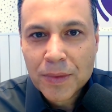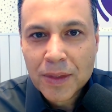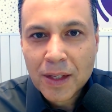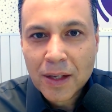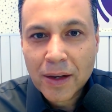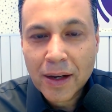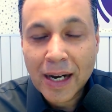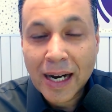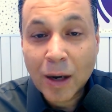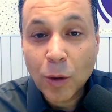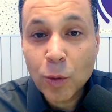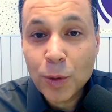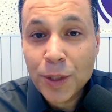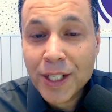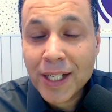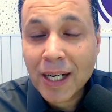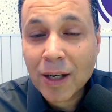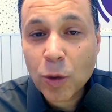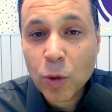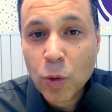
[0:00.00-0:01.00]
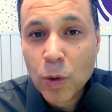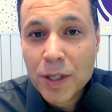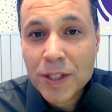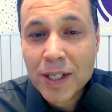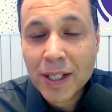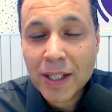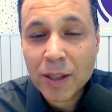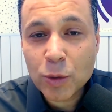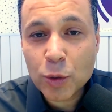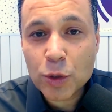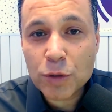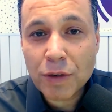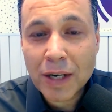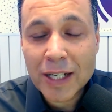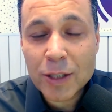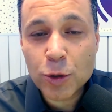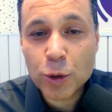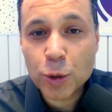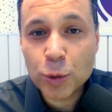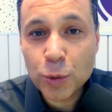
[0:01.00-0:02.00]
The only thing that makes
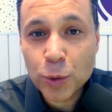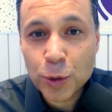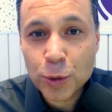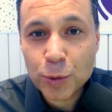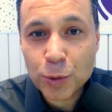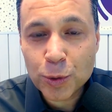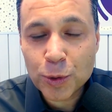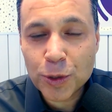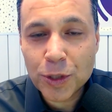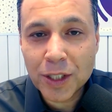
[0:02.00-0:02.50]
us right